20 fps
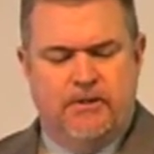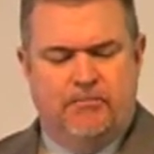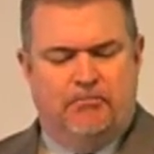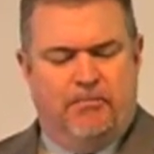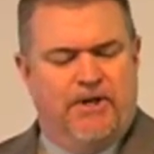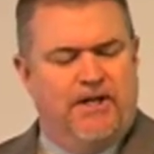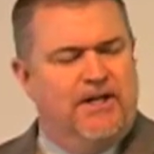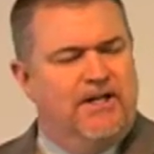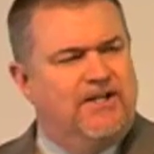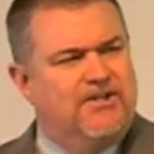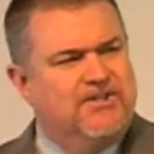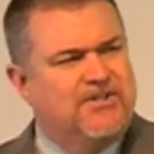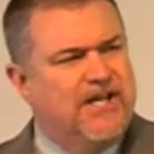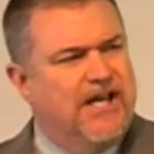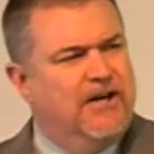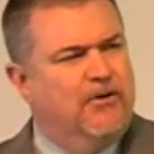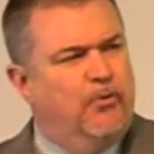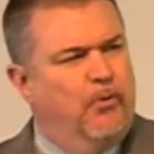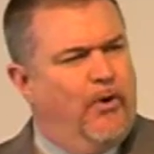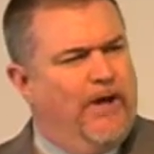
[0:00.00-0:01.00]
but it is
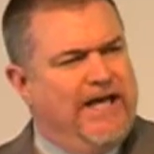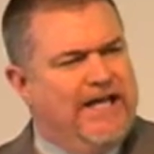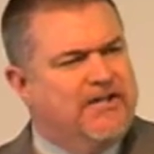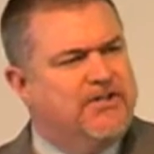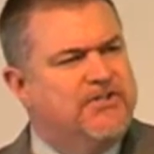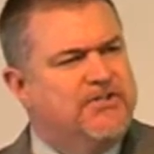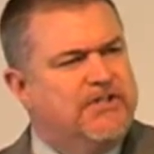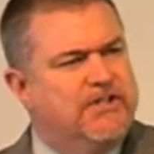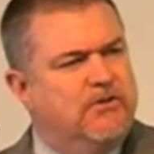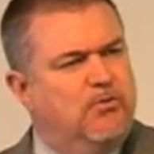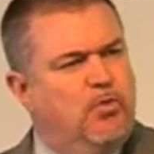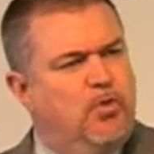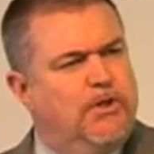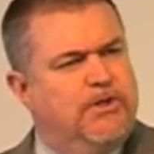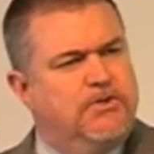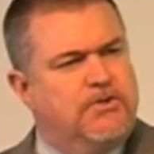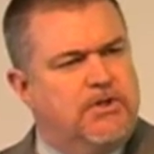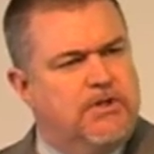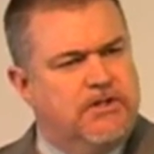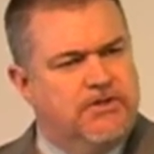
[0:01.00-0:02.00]
a rest in
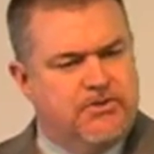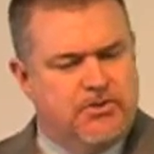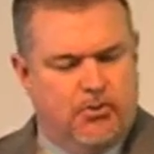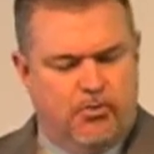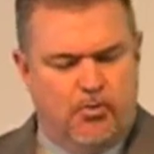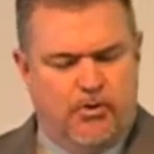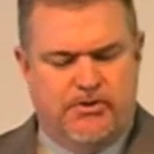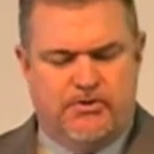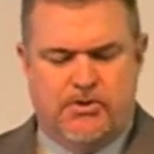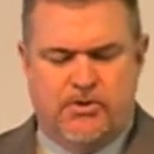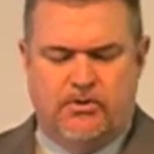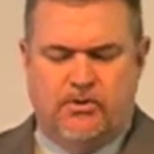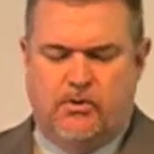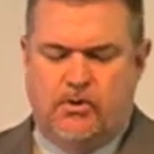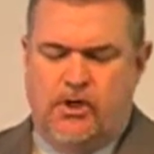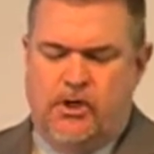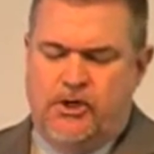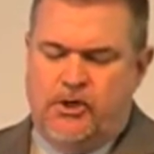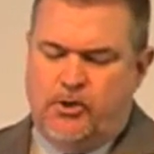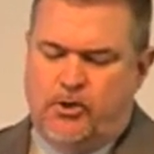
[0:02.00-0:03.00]
which His
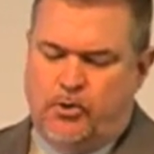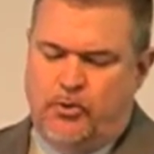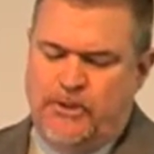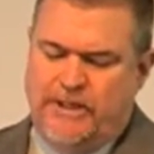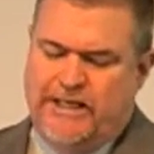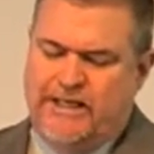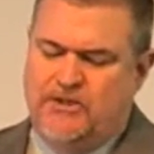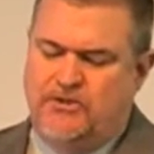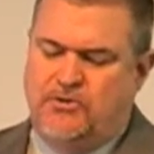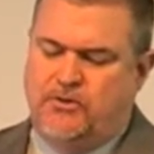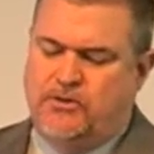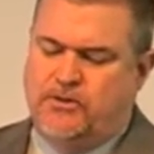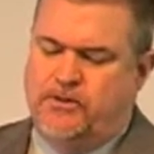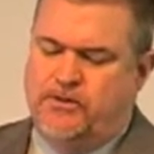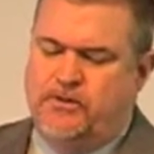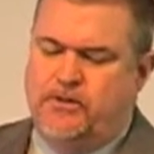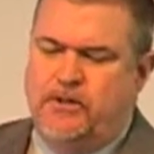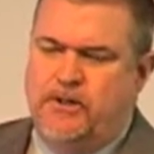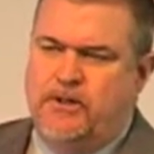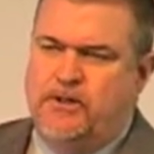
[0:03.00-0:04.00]
original
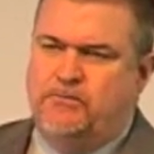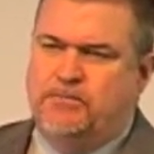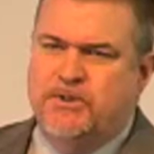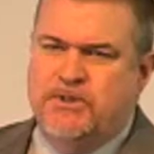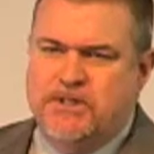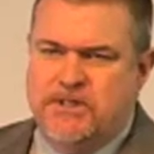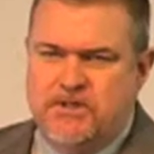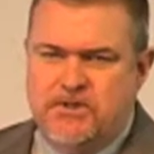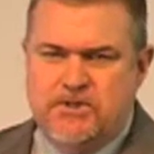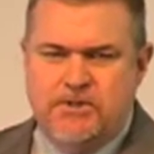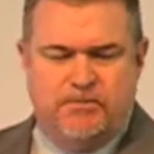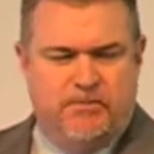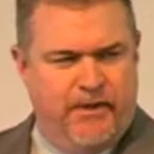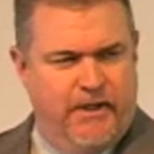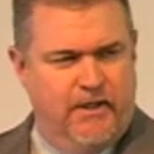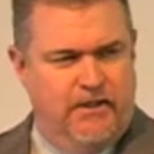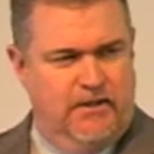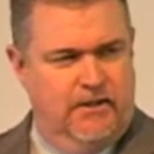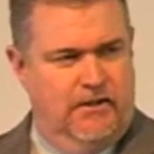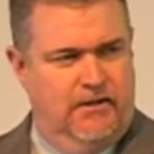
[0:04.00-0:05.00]
creation
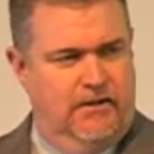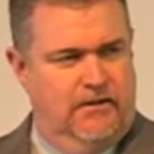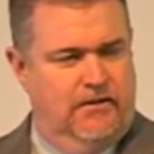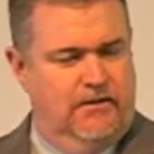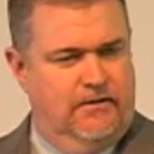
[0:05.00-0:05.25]
participated.